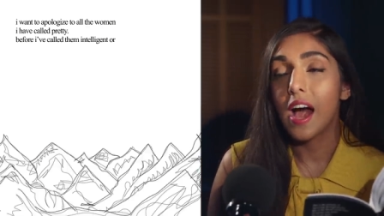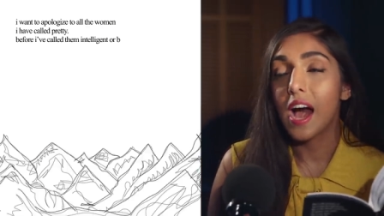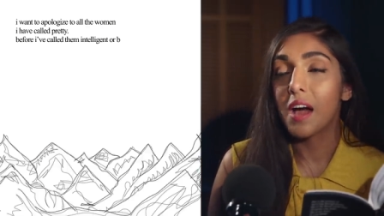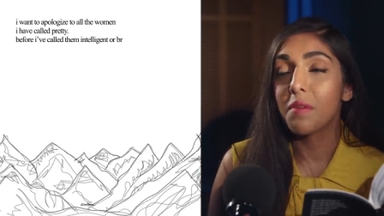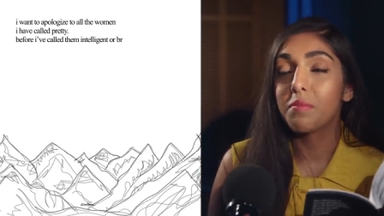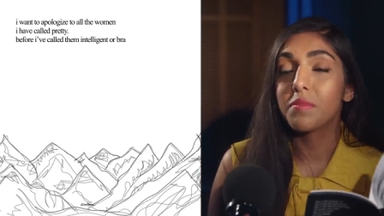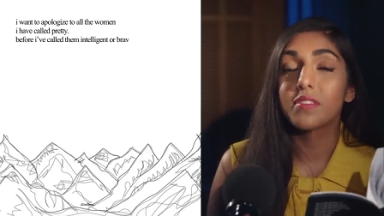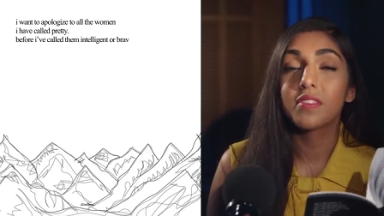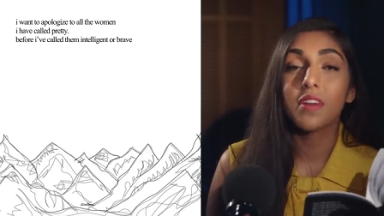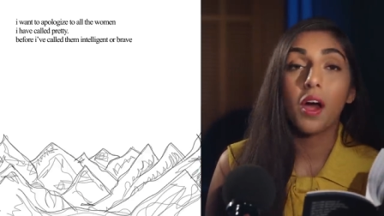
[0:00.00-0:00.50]

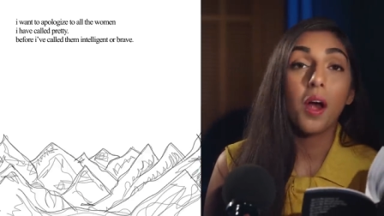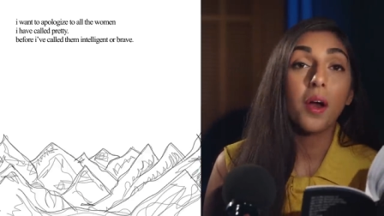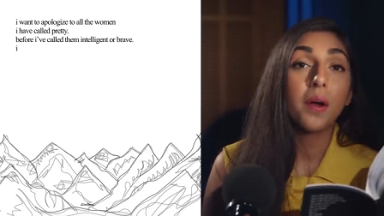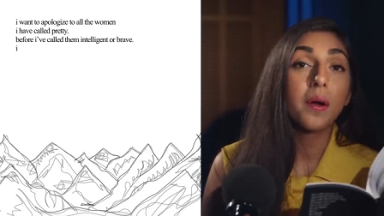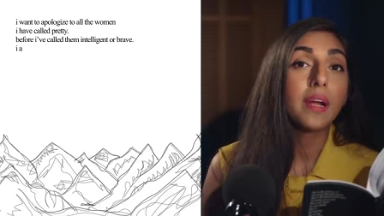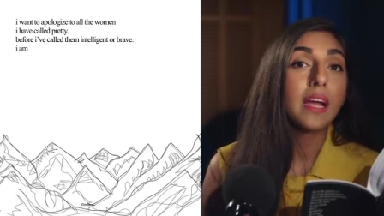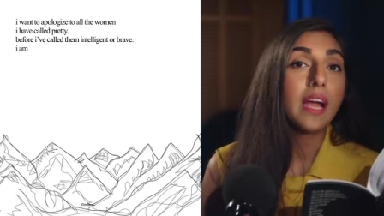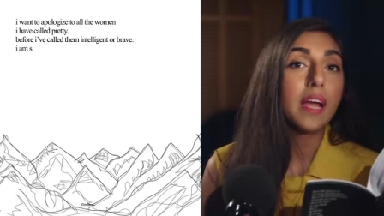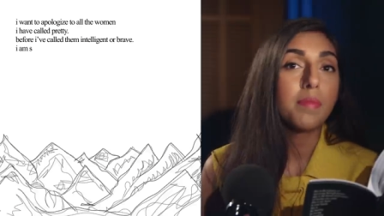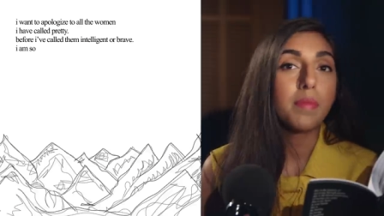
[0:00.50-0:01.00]
I'm
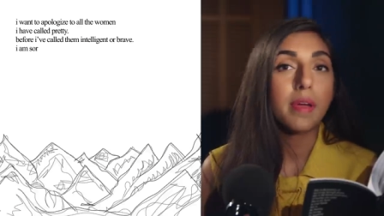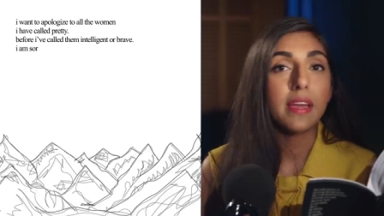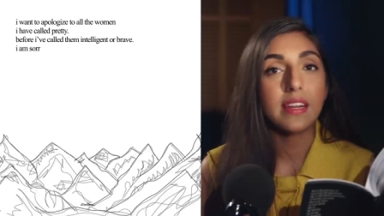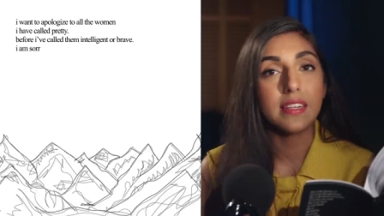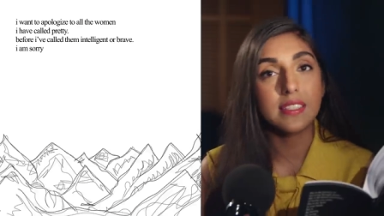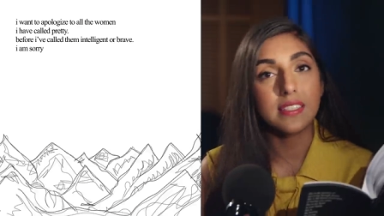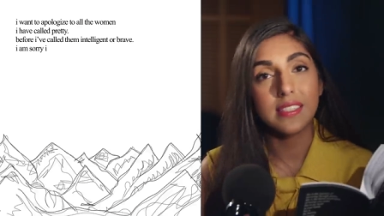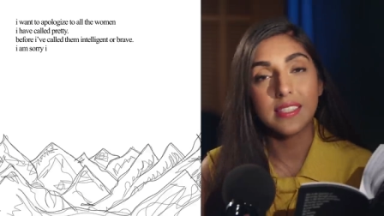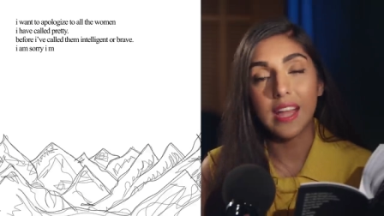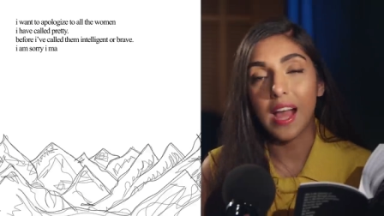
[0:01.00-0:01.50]
sorry I made
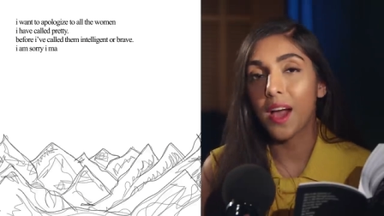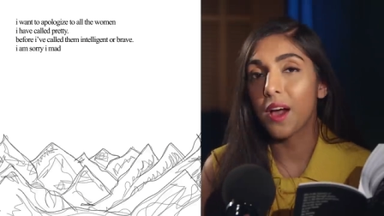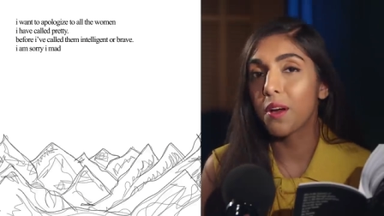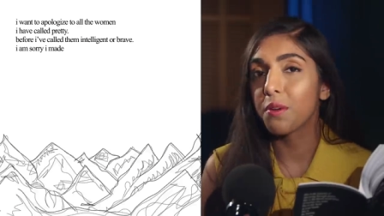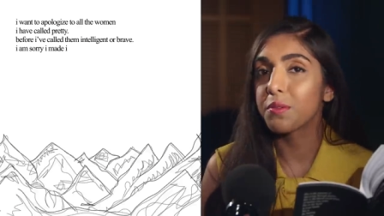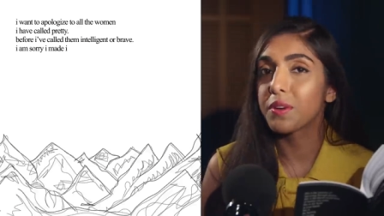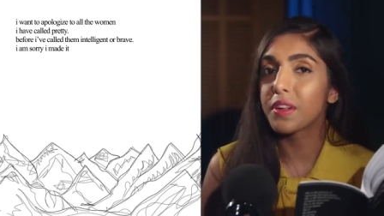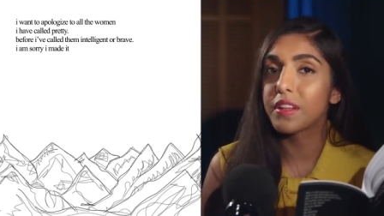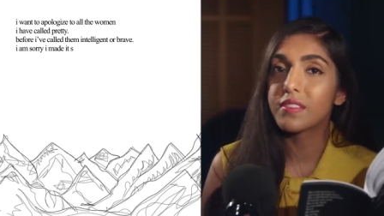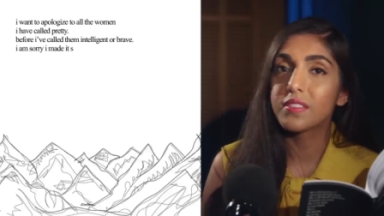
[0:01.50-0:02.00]
it
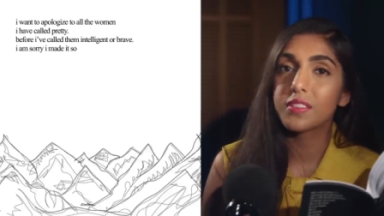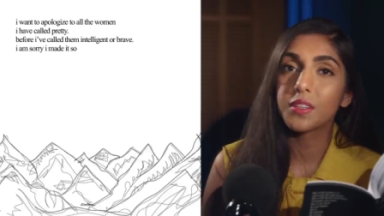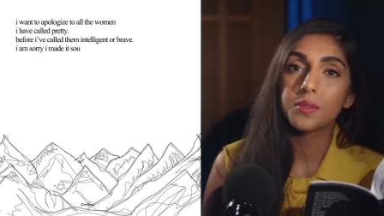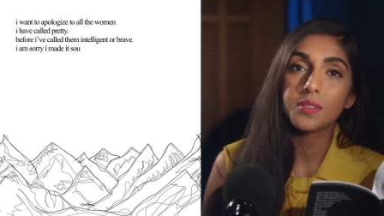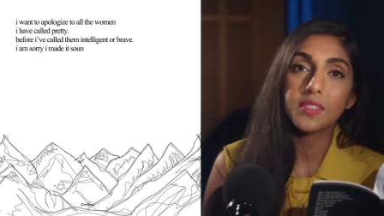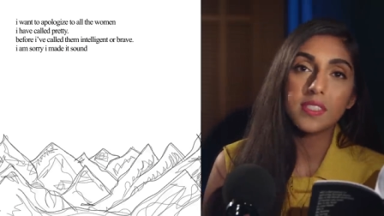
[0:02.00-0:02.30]
sound as though